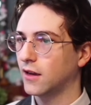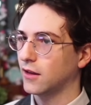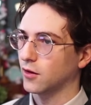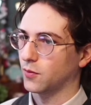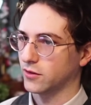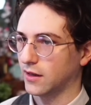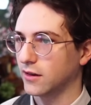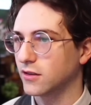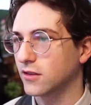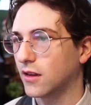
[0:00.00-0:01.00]
Their
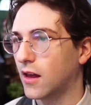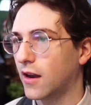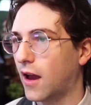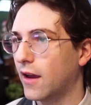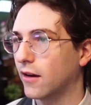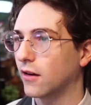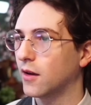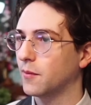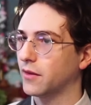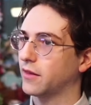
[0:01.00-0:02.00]
percentage is a lot higher,
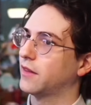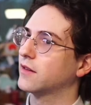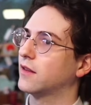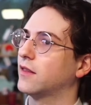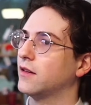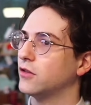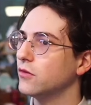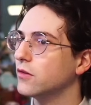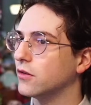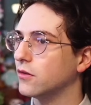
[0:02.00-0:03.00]
but the things that they
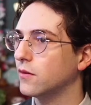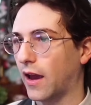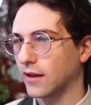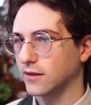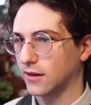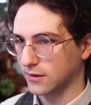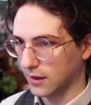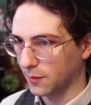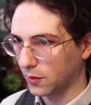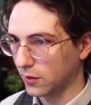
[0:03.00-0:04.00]
do do, as an
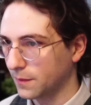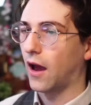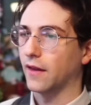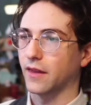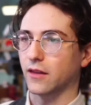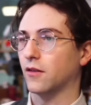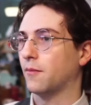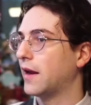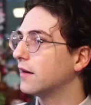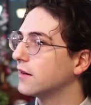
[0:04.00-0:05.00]
example, I think their
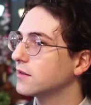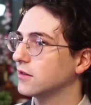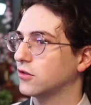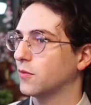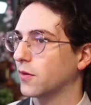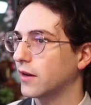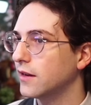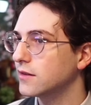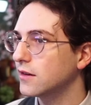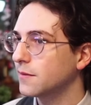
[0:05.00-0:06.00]
maintenance is super
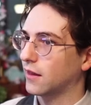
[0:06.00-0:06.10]
easy.